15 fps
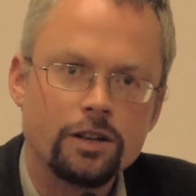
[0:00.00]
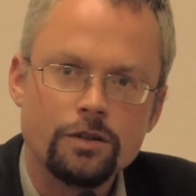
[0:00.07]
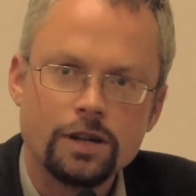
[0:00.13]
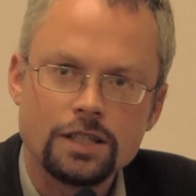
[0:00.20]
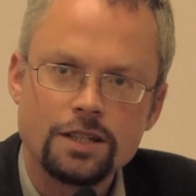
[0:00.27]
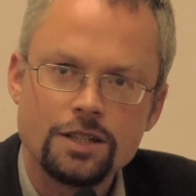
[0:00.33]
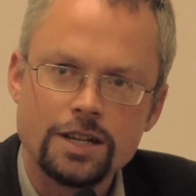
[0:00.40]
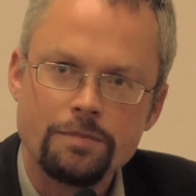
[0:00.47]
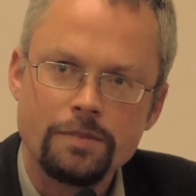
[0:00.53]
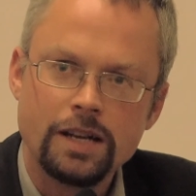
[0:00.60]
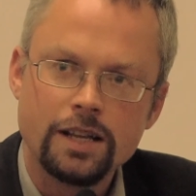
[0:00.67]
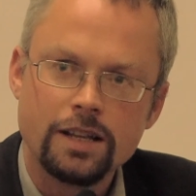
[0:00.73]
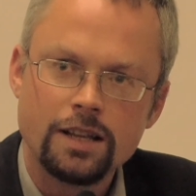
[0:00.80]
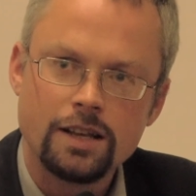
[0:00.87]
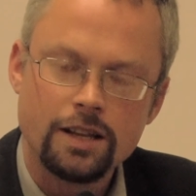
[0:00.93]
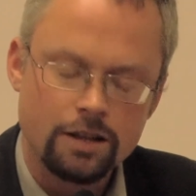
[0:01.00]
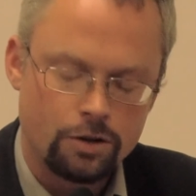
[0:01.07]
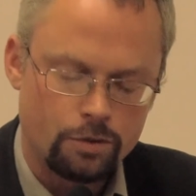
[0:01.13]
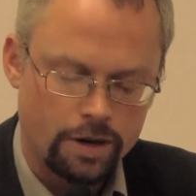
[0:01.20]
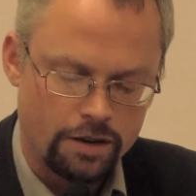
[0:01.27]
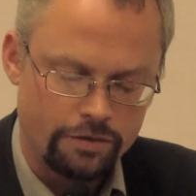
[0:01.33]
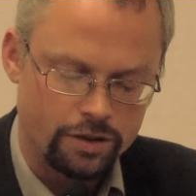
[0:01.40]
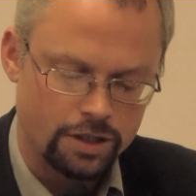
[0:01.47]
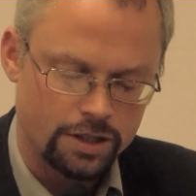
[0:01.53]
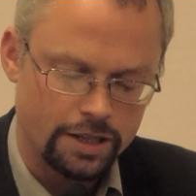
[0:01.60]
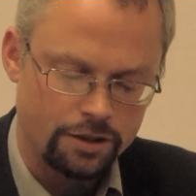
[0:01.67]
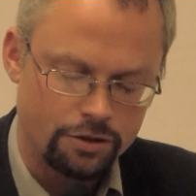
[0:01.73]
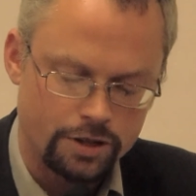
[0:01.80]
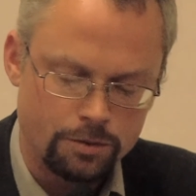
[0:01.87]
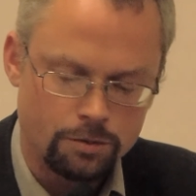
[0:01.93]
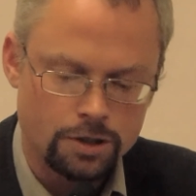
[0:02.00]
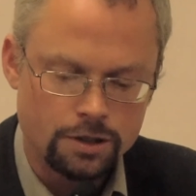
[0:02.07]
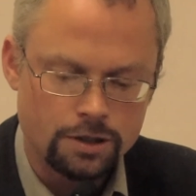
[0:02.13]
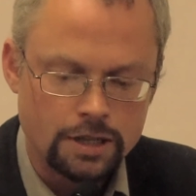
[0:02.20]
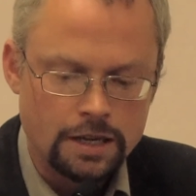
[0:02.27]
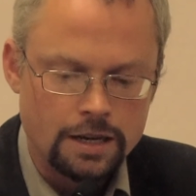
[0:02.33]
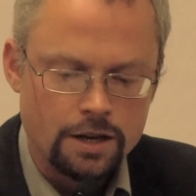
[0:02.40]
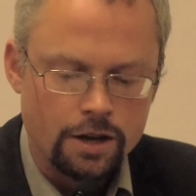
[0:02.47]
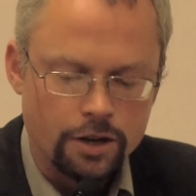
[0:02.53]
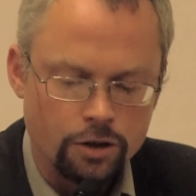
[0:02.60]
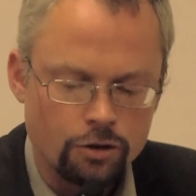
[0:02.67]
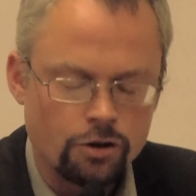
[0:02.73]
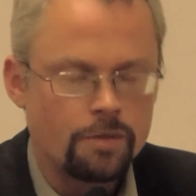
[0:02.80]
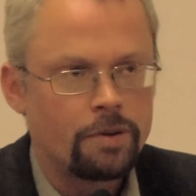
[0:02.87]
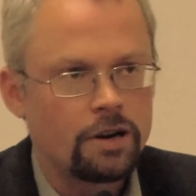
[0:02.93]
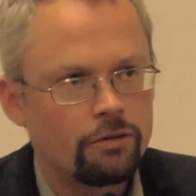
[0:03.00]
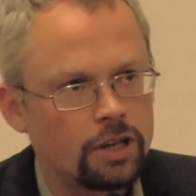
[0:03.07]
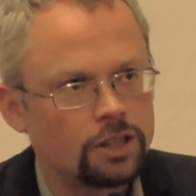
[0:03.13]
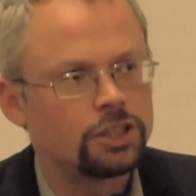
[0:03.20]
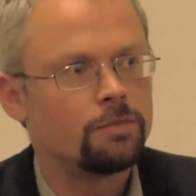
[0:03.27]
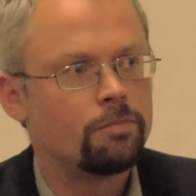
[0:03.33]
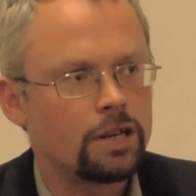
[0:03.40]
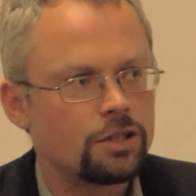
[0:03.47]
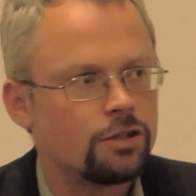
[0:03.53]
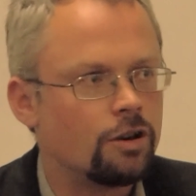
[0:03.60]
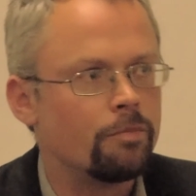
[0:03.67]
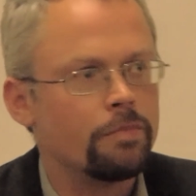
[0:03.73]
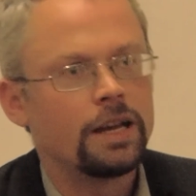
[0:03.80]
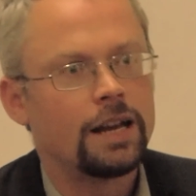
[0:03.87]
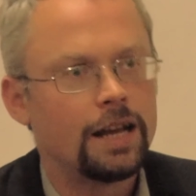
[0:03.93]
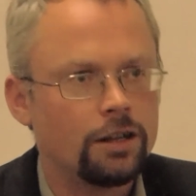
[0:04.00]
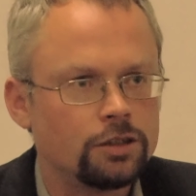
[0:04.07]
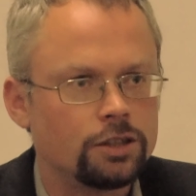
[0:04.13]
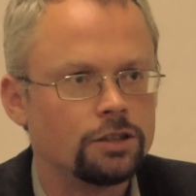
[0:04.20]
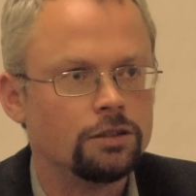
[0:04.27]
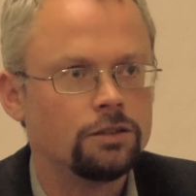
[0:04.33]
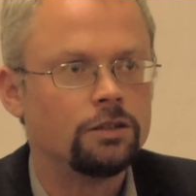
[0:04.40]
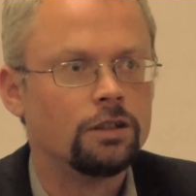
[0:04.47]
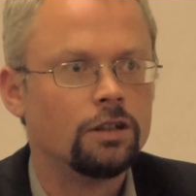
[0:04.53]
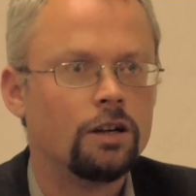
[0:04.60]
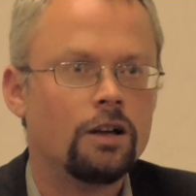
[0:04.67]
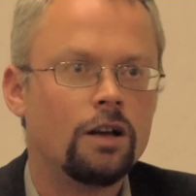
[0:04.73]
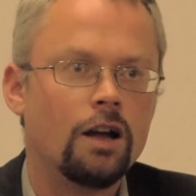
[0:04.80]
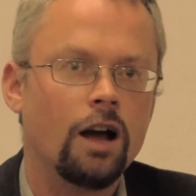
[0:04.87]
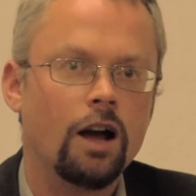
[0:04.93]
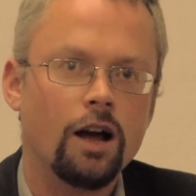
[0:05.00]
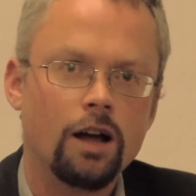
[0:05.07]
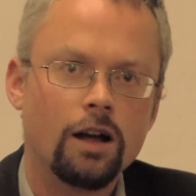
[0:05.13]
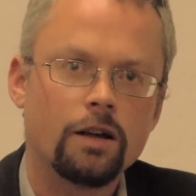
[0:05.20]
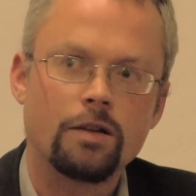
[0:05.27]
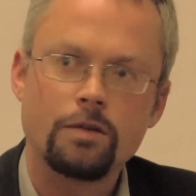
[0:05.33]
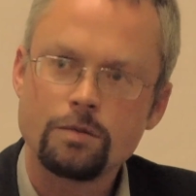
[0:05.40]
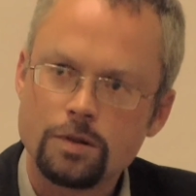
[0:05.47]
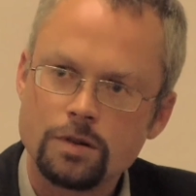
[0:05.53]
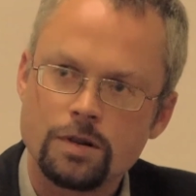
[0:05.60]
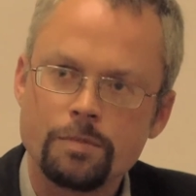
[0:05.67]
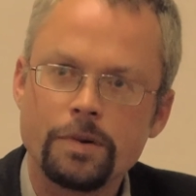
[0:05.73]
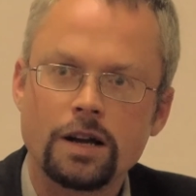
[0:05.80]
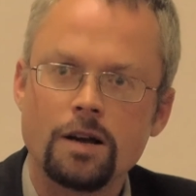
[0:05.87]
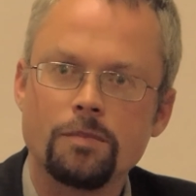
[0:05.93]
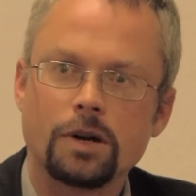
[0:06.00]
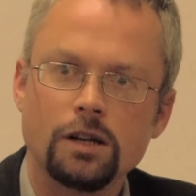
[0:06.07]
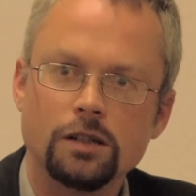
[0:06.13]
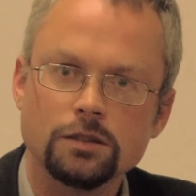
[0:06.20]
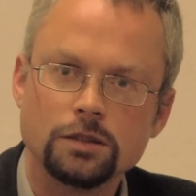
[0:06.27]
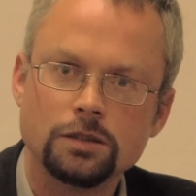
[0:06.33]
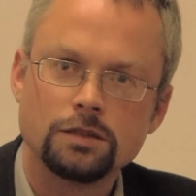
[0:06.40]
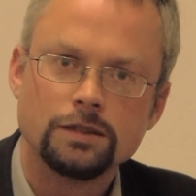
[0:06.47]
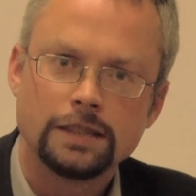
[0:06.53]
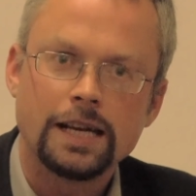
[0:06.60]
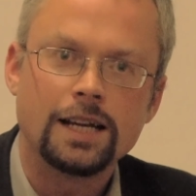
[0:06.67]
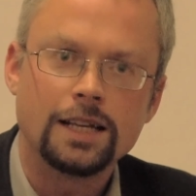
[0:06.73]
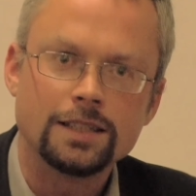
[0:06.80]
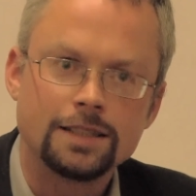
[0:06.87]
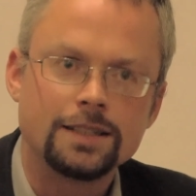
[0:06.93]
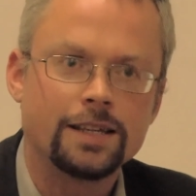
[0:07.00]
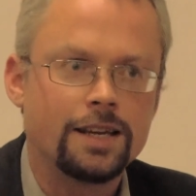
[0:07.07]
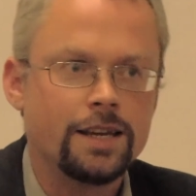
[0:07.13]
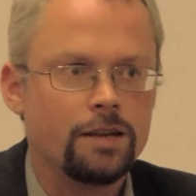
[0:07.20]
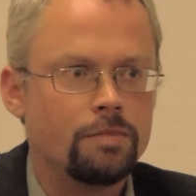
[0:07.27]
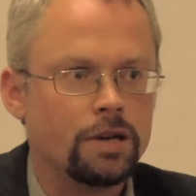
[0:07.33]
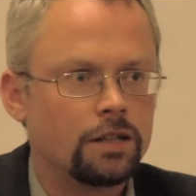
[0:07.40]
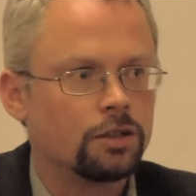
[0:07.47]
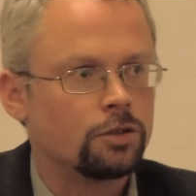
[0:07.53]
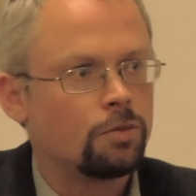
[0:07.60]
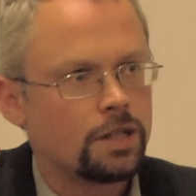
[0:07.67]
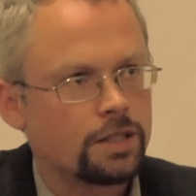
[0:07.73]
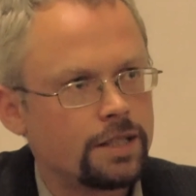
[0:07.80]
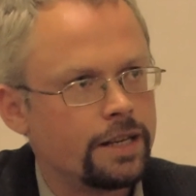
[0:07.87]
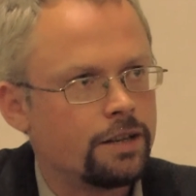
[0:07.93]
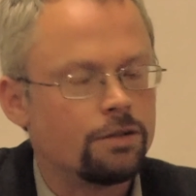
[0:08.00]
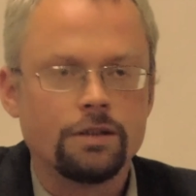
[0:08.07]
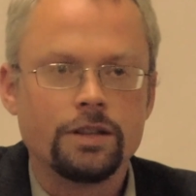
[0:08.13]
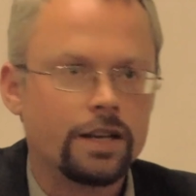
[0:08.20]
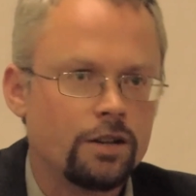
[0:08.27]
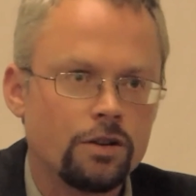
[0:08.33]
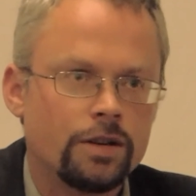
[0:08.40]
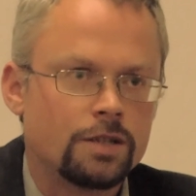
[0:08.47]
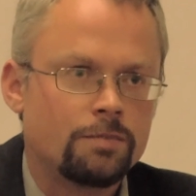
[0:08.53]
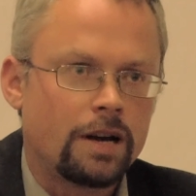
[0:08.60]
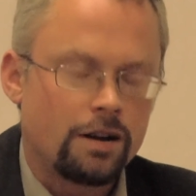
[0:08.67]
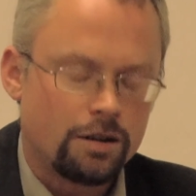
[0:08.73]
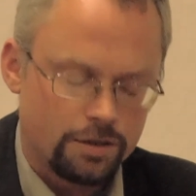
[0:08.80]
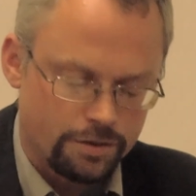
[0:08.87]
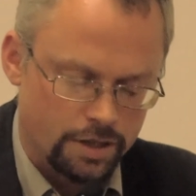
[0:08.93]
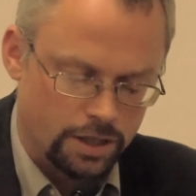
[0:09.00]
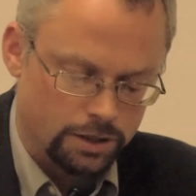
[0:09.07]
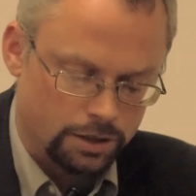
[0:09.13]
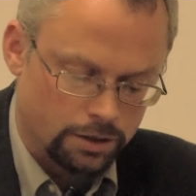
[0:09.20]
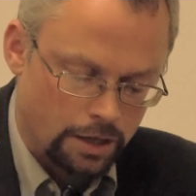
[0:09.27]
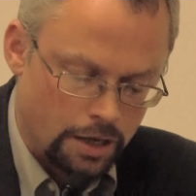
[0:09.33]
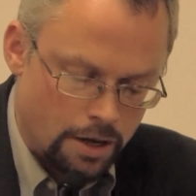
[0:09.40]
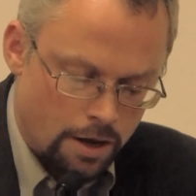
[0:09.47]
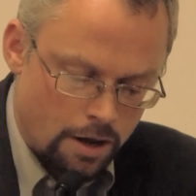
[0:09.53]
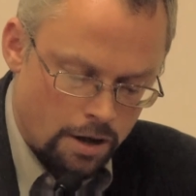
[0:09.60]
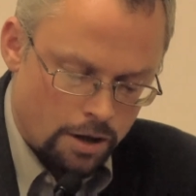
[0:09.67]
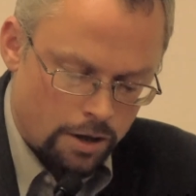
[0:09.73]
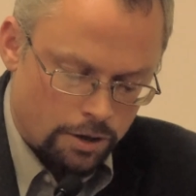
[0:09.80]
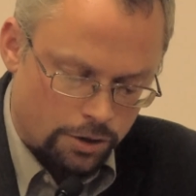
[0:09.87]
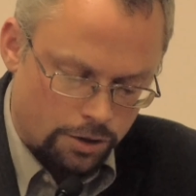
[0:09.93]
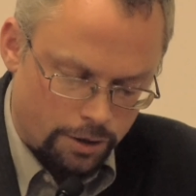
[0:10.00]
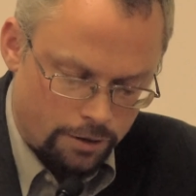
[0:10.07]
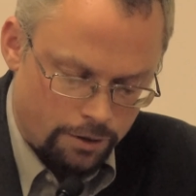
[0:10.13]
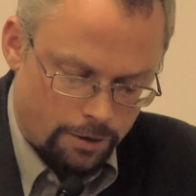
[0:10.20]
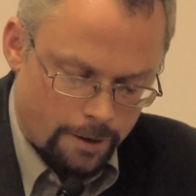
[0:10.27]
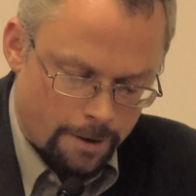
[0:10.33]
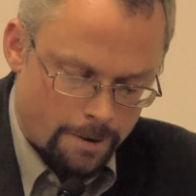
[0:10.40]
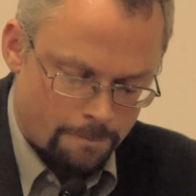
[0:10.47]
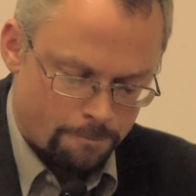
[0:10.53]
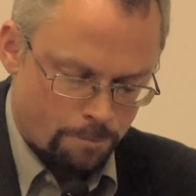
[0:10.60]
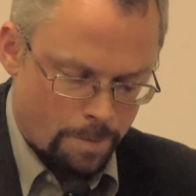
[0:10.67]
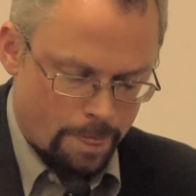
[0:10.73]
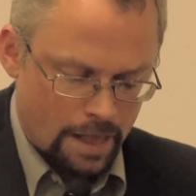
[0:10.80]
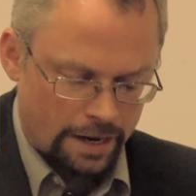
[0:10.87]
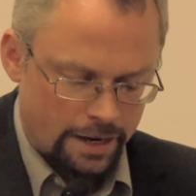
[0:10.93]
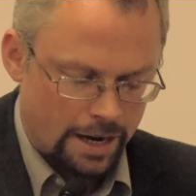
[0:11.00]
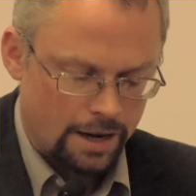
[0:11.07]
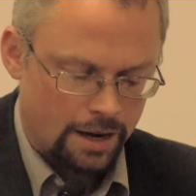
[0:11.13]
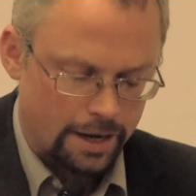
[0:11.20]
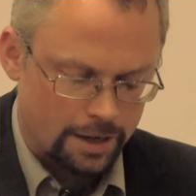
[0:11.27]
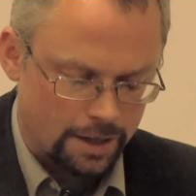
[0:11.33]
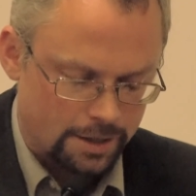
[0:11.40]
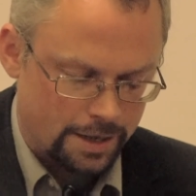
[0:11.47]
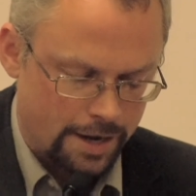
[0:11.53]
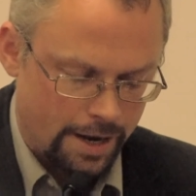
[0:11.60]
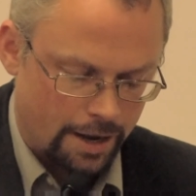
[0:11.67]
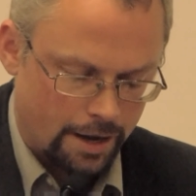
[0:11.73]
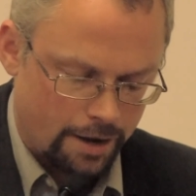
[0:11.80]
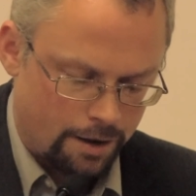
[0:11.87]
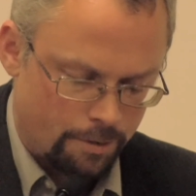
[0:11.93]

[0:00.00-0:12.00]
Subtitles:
US hegemony in the 21st century was Europe and Russia must not be allowed to become close. That is the key, because once they do, then US power is finished. So, again, like I say,